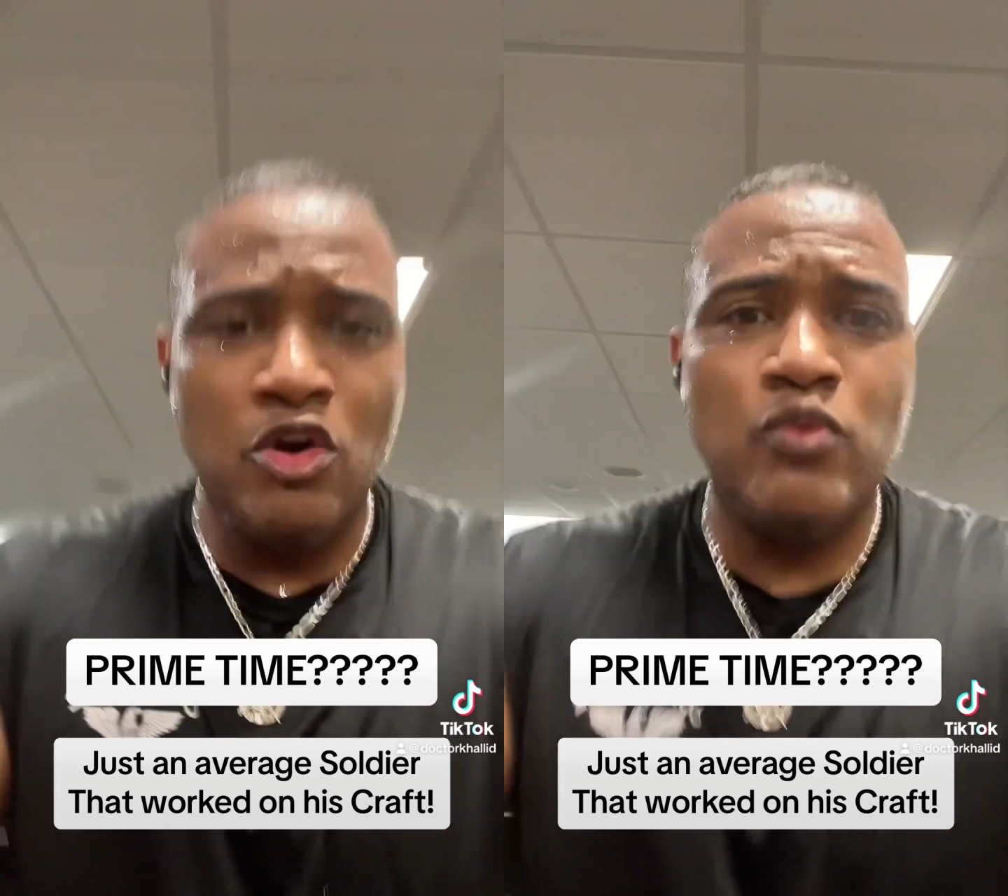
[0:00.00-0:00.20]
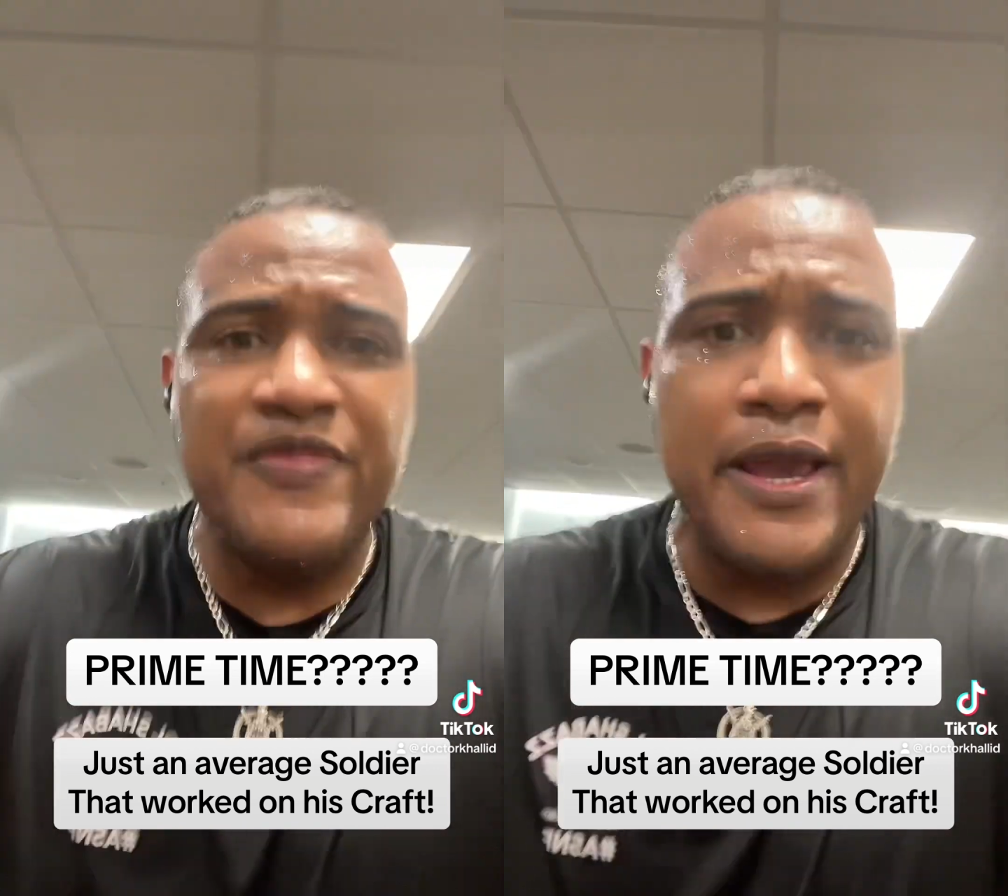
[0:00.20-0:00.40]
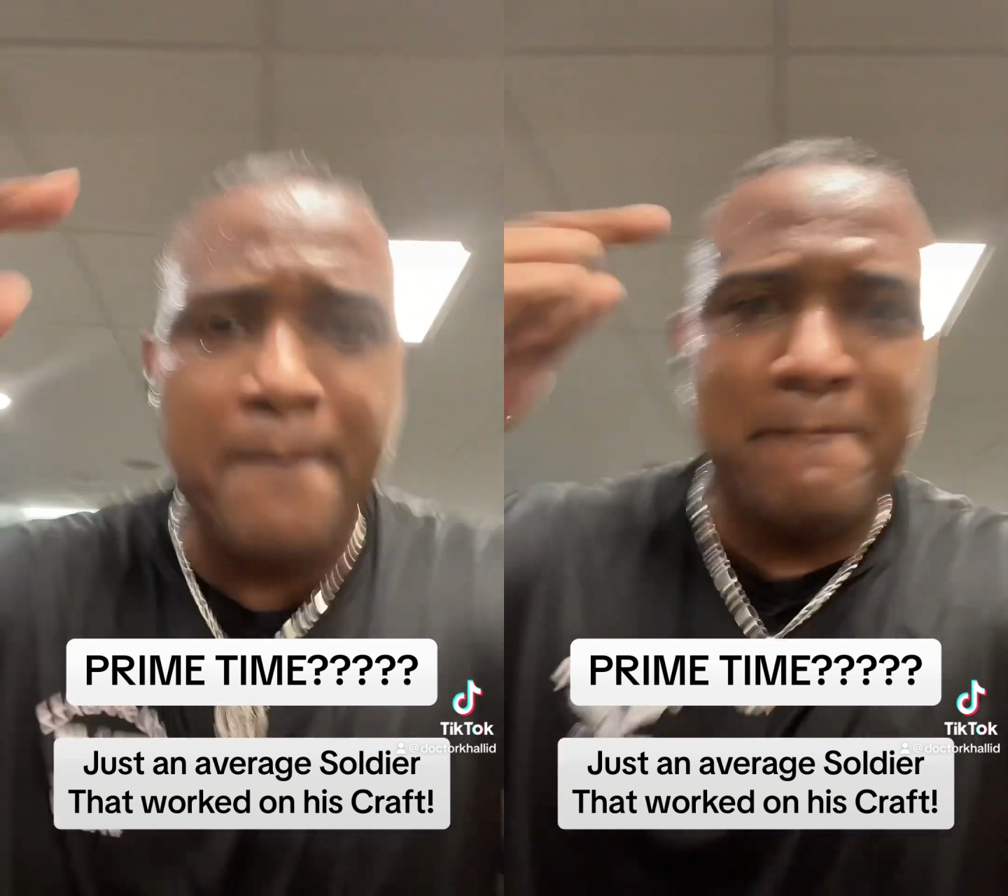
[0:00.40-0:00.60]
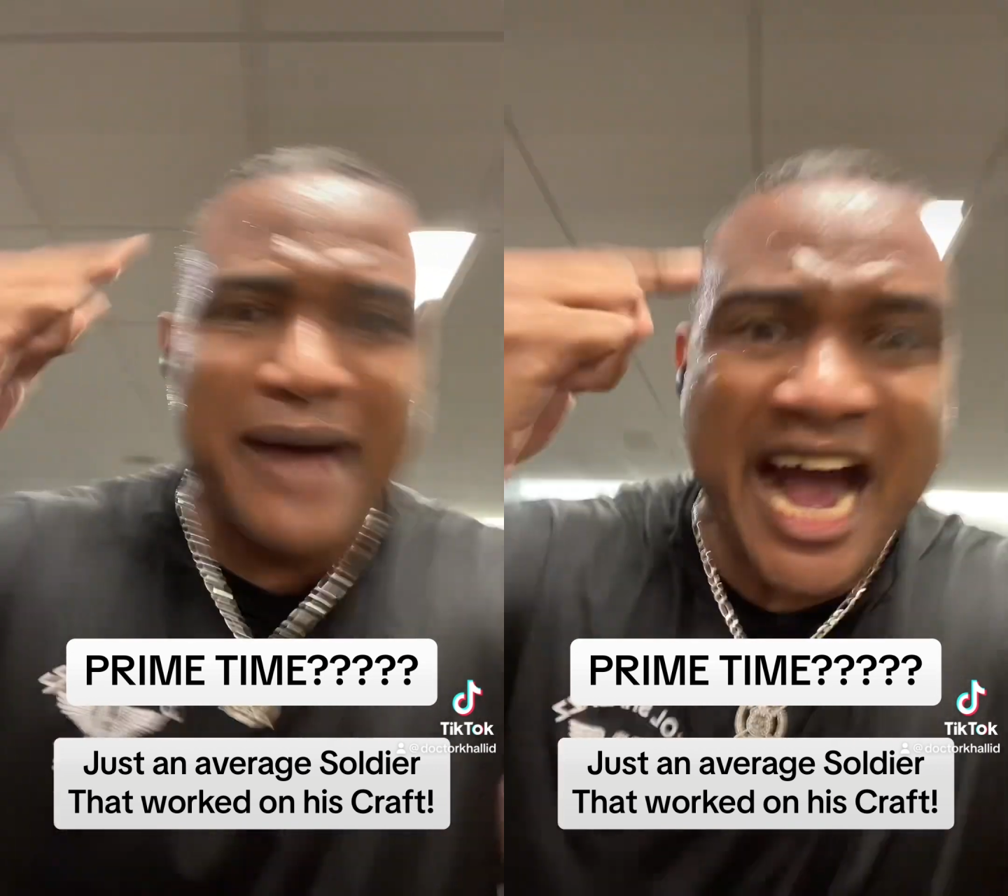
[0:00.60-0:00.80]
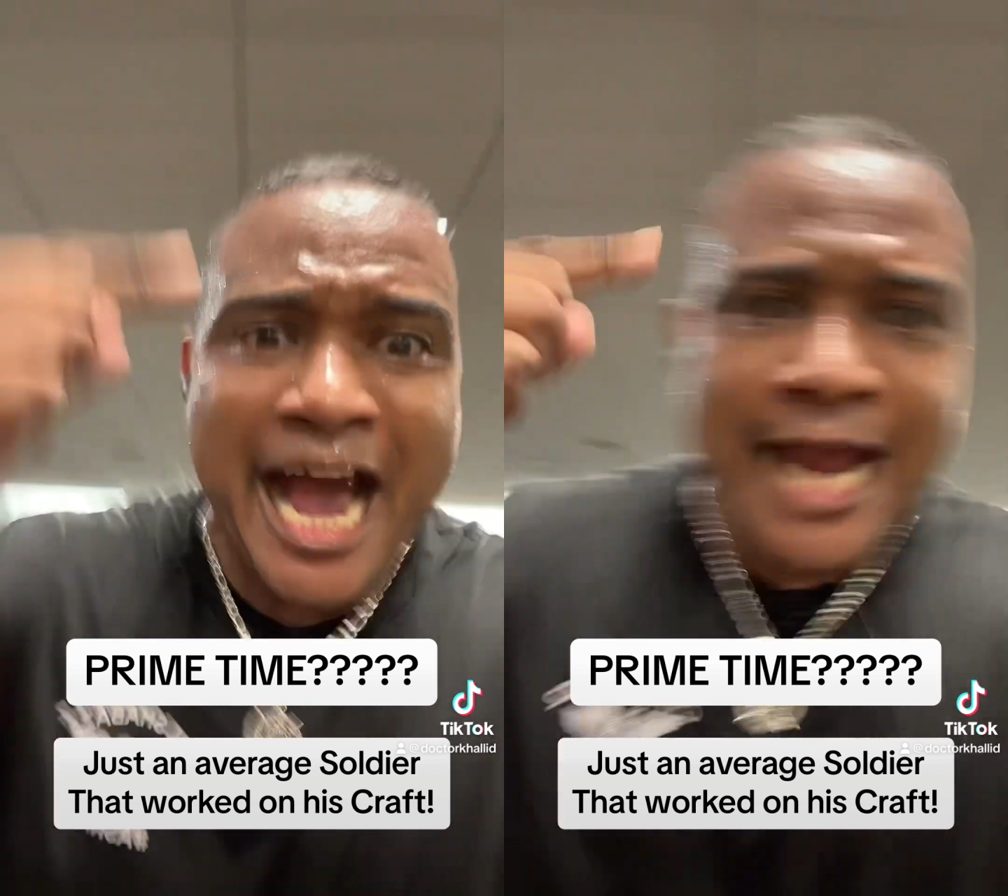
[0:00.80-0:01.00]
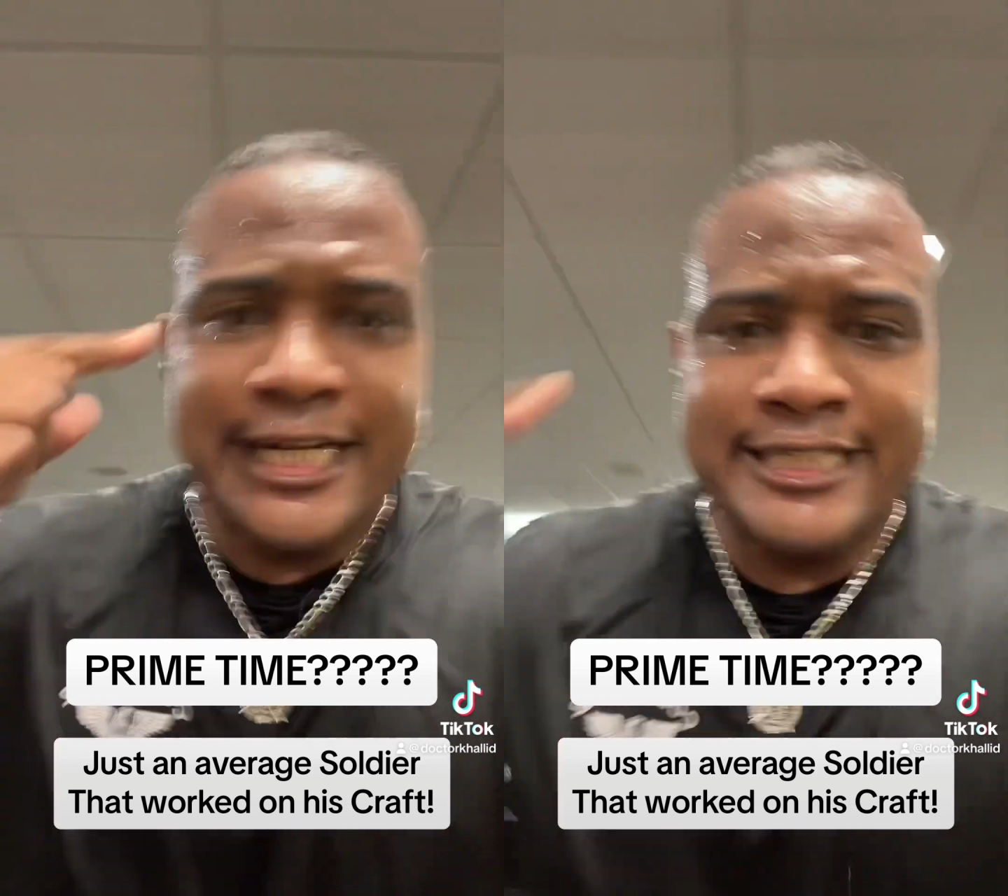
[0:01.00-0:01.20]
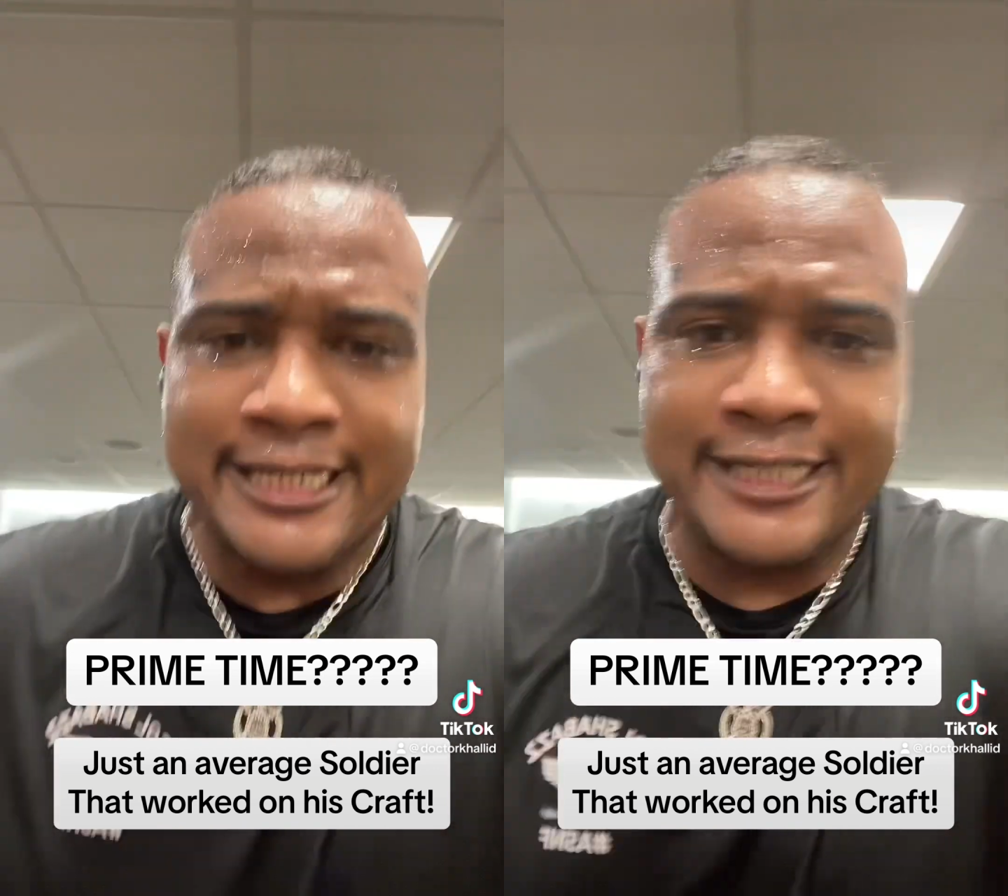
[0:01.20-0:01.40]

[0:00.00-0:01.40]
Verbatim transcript: when their mind